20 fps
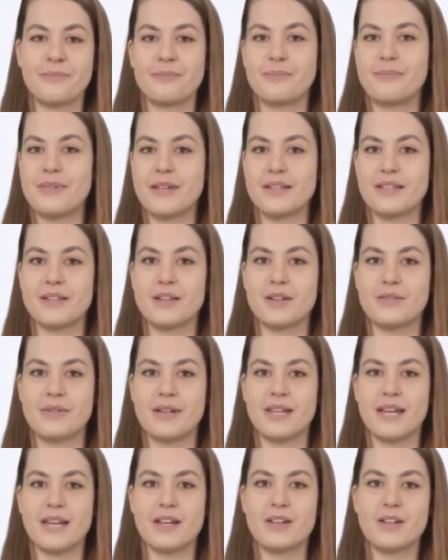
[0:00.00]
This
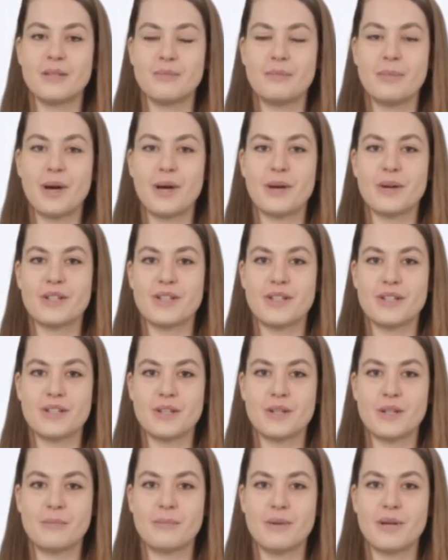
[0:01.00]
certification
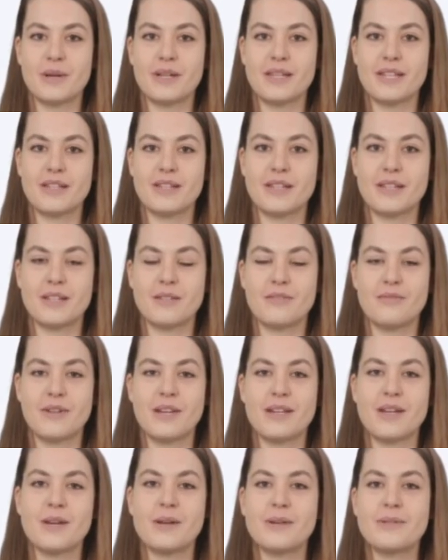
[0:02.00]
polishes your ability to
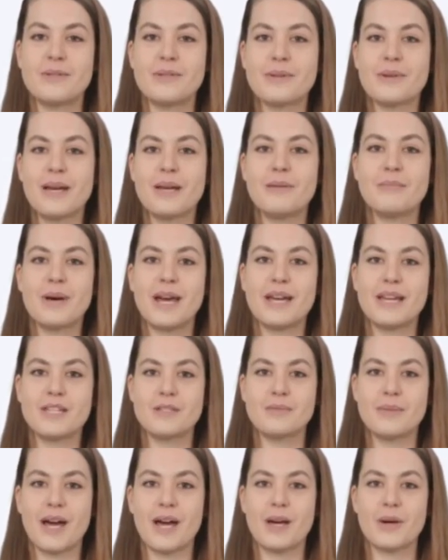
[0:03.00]
configure and
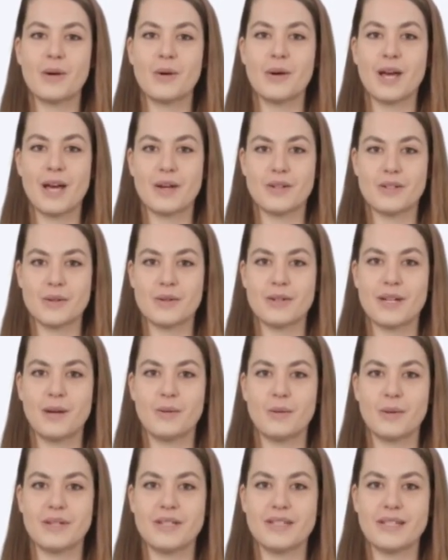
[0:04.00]
manage Palo Alto
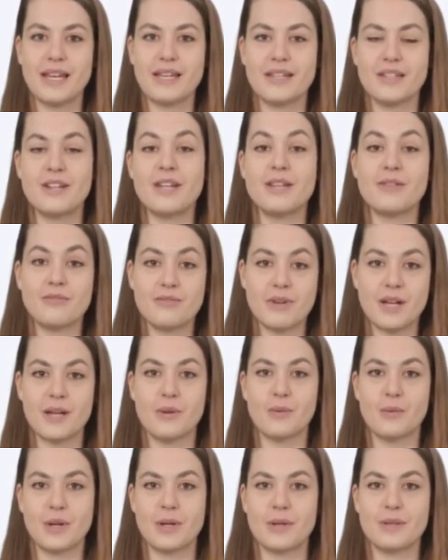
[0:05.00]
Network's next-gen
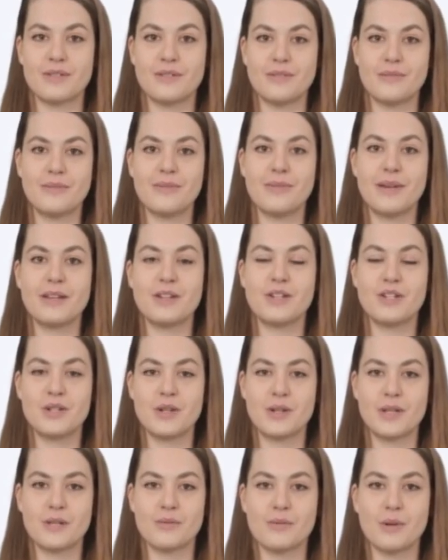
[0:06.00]
firewalls,
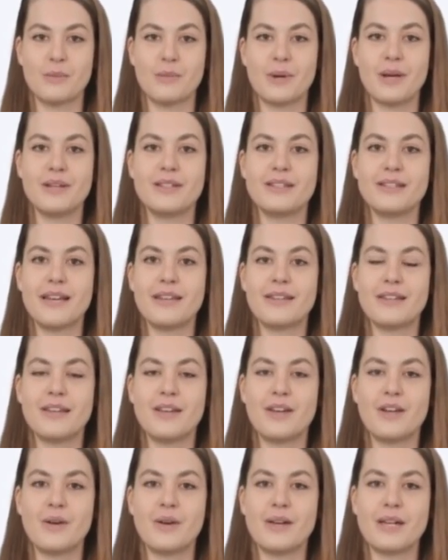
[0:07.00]
ensuring robust and
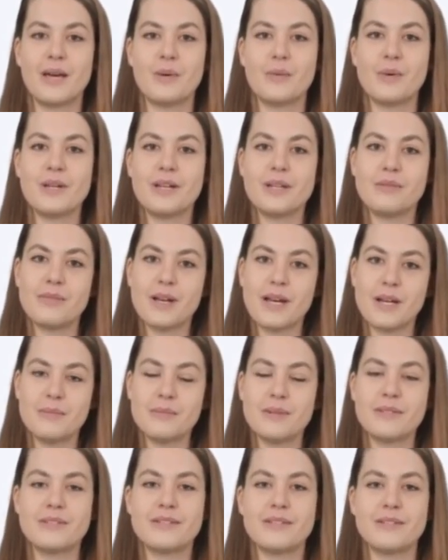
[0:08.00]
secure network
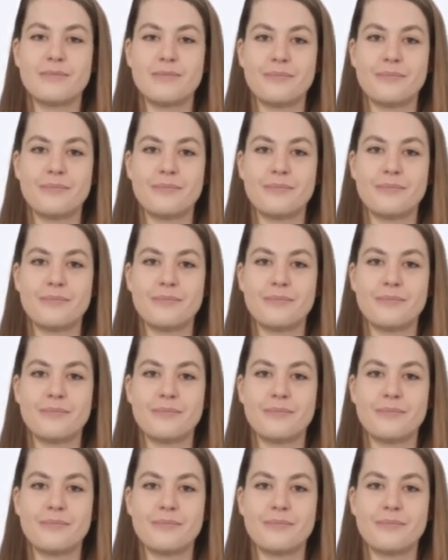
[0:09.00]
environments.